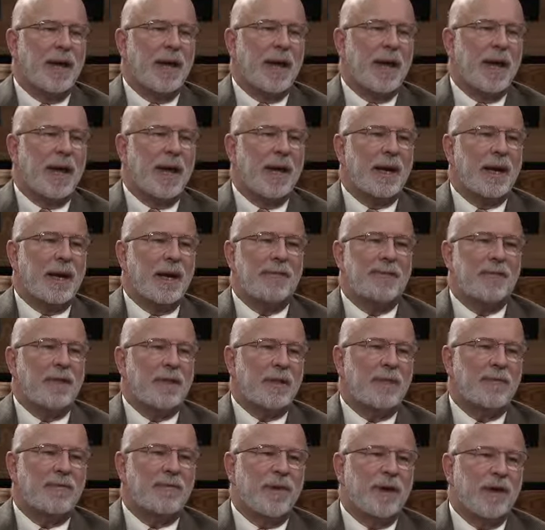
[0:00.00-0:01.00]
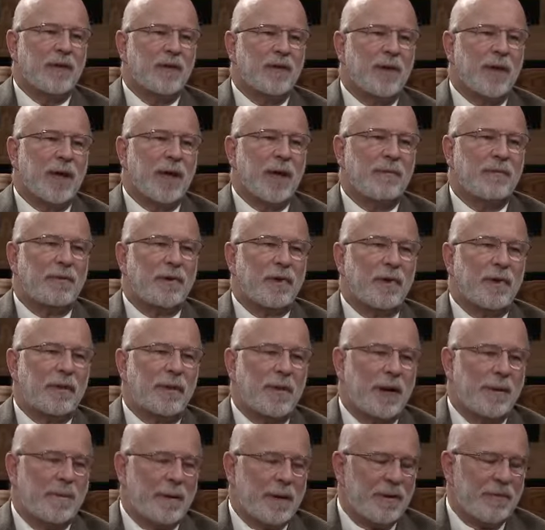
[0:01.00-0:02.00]
And even at the federal
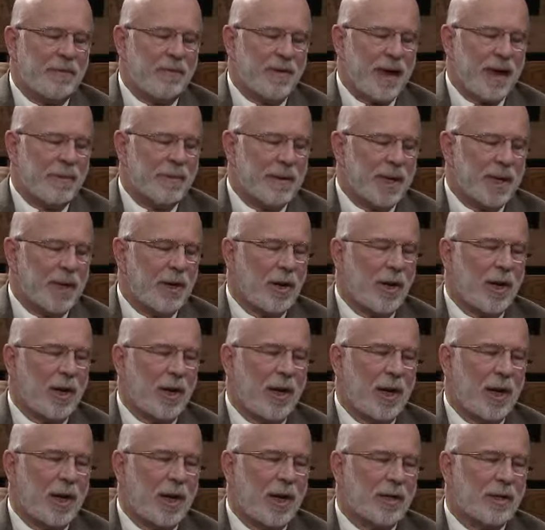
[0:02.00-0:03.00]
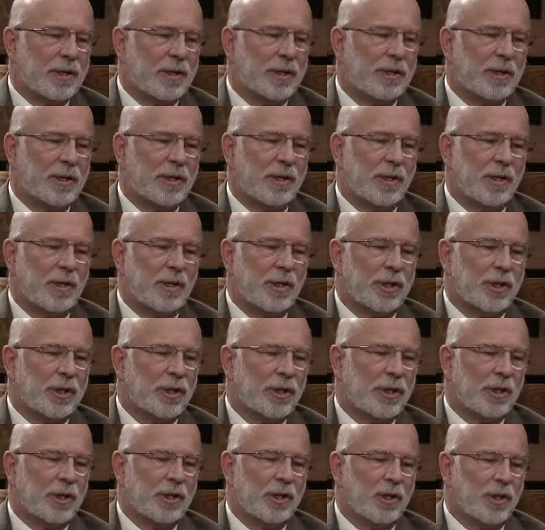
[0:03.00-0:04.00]
level, I mean, family law, so,
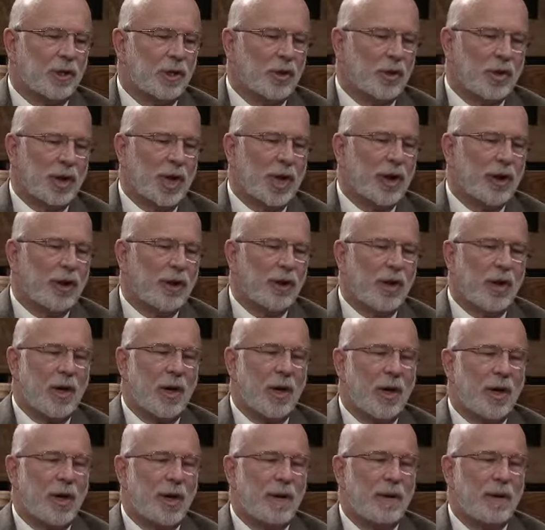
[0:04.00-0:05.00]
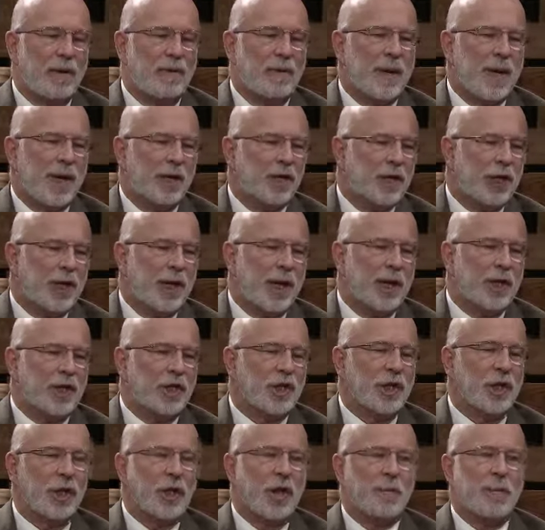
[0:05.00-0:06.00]
social care law,
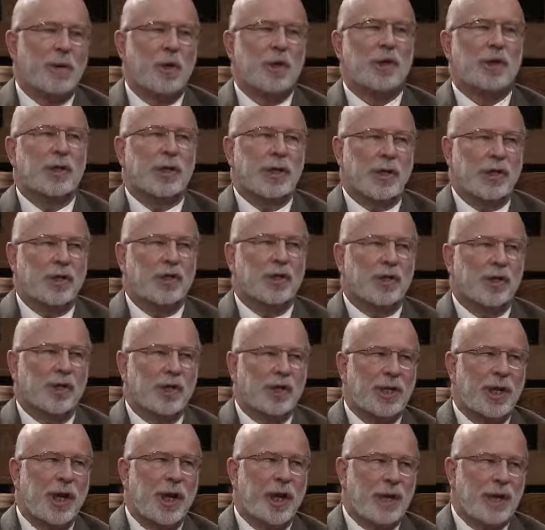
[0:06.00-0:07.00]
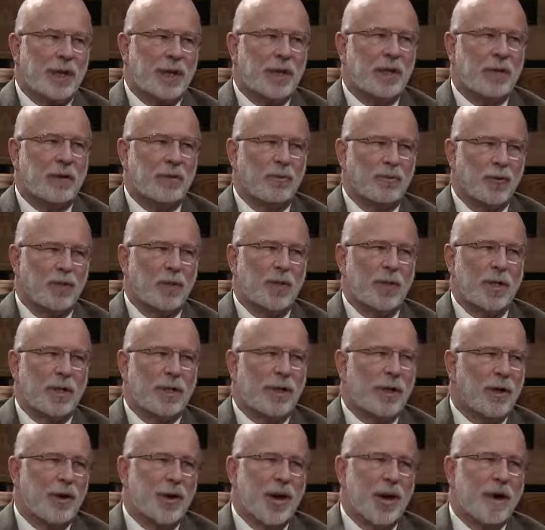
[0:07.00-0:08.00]
education law, most of these are state
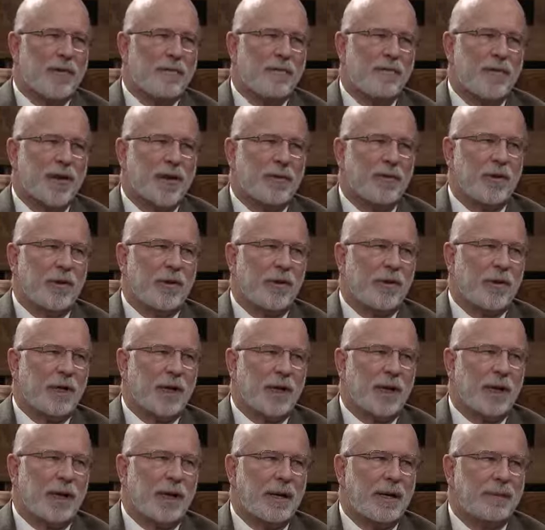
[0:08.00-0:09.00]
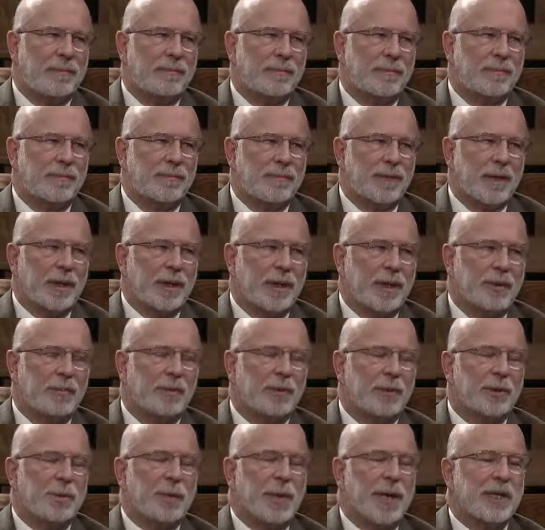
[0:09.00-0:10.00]
rooted. They're not federal um, uh,
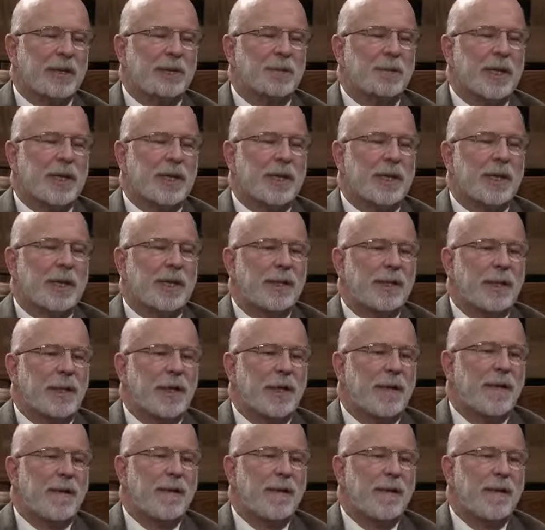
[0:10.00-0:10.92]
responsibilities.